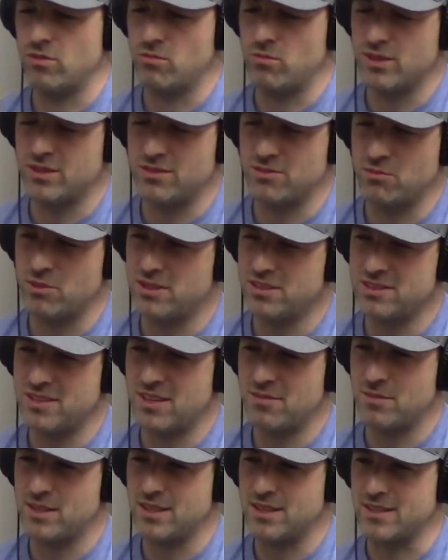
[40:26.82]
what does
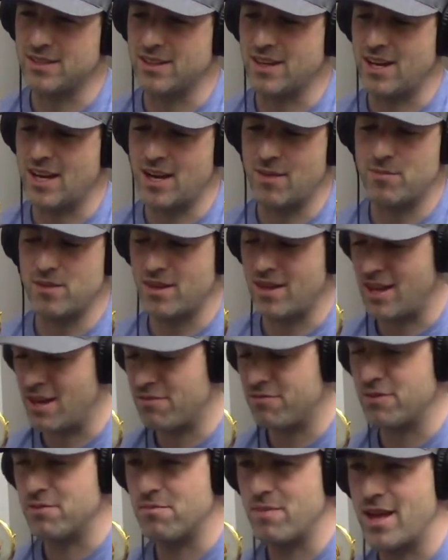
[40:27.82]
that mean? I'm the
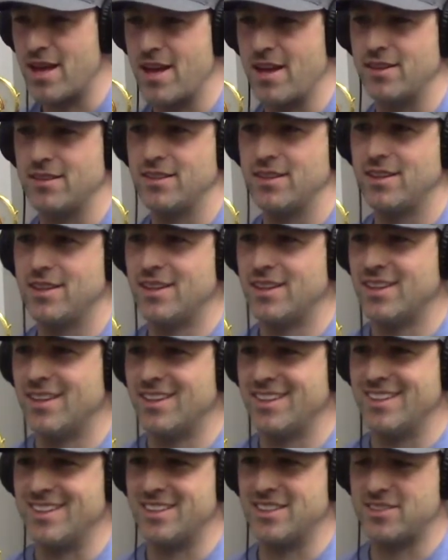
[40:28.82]
effing man. And
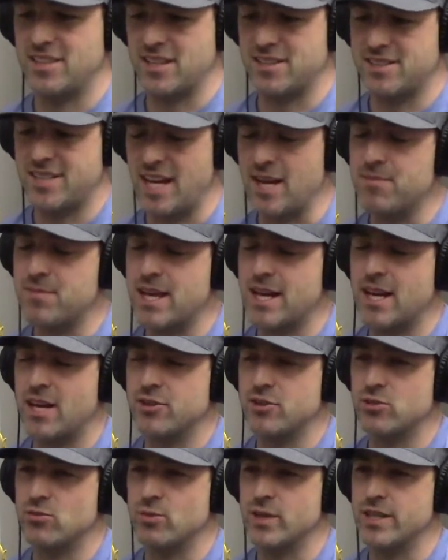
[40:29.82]
he's like, tape that on
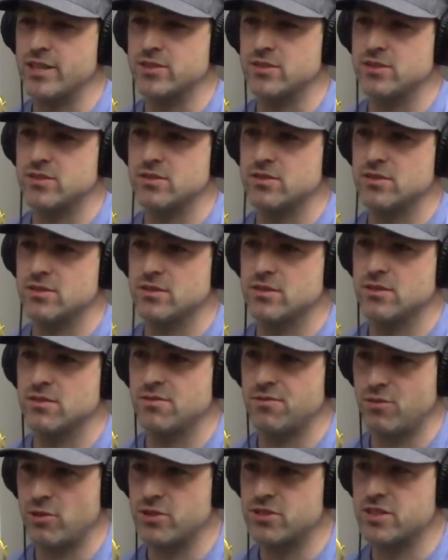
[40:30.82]
your wrist.
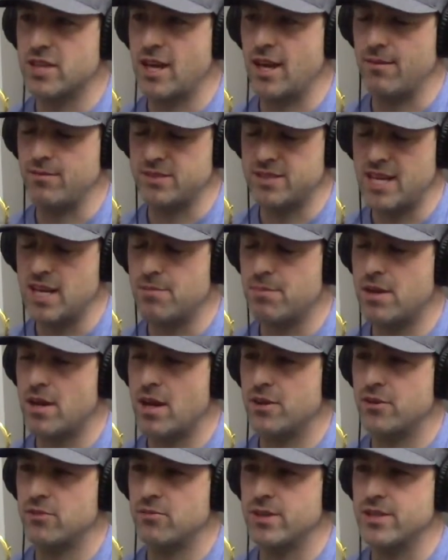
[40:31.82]
First game, tape it
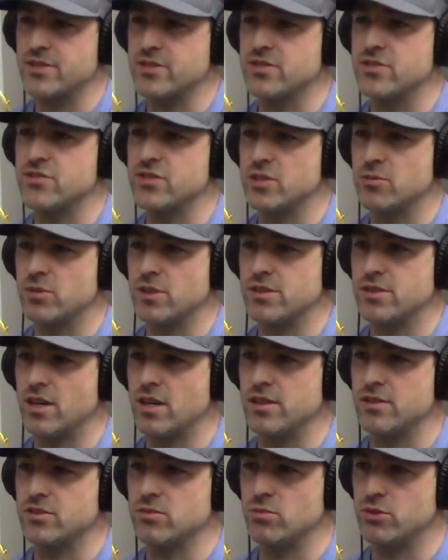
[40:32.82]
on your wrist and see what it
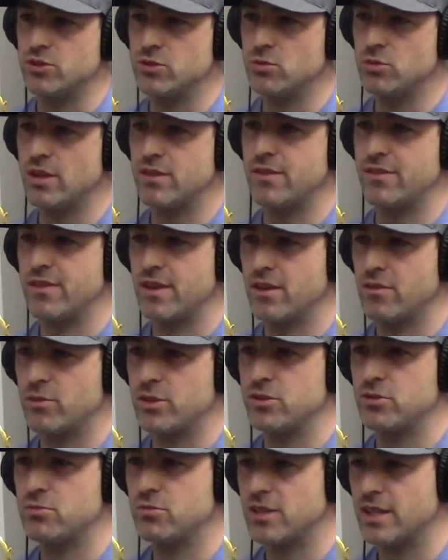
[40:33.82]
does. When you
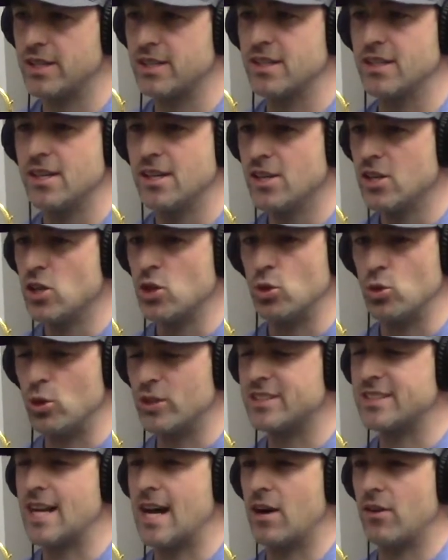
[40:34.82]
like
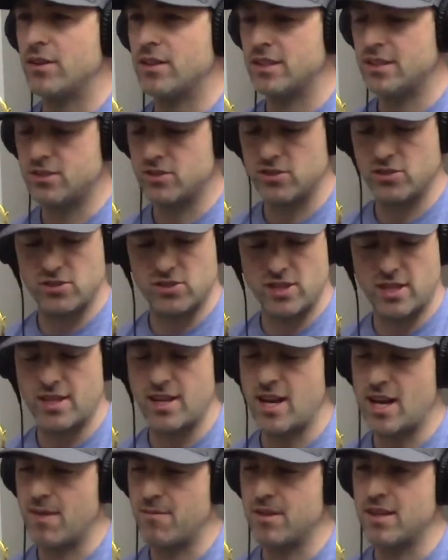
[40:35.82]
look down at it, to say
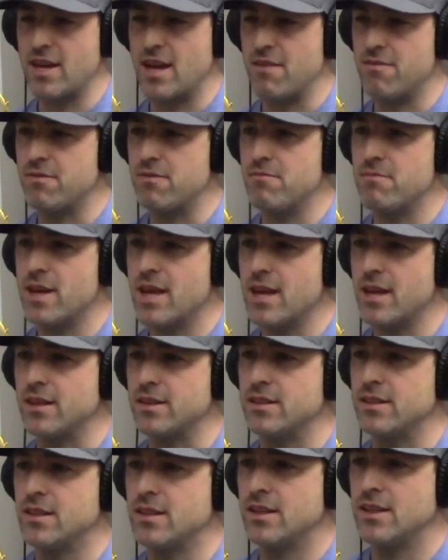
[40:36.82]
I'm the effing man.
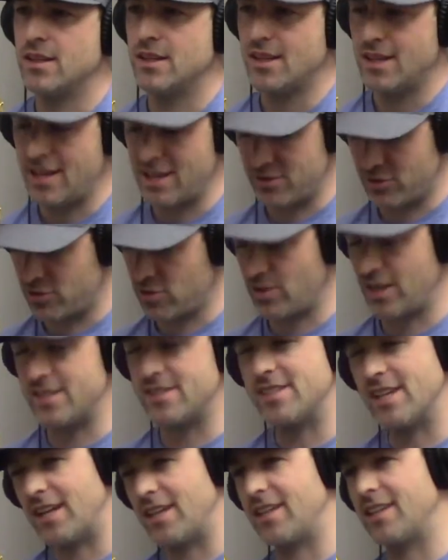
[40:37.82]
And so I
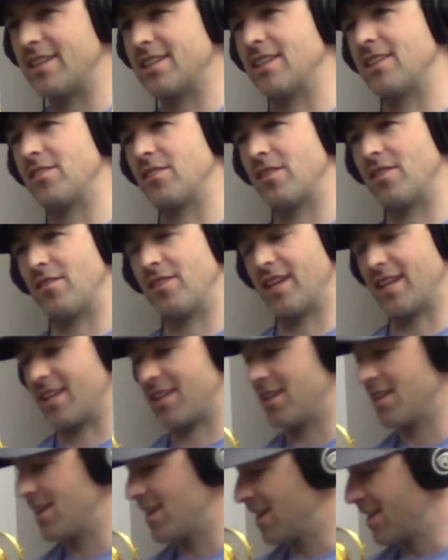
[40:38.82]
did it, and I'm
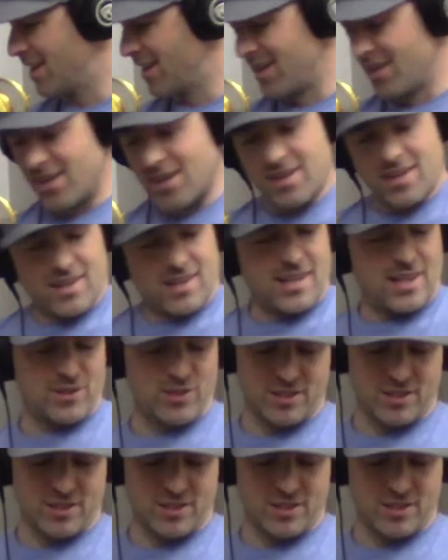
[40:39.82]
like, I looked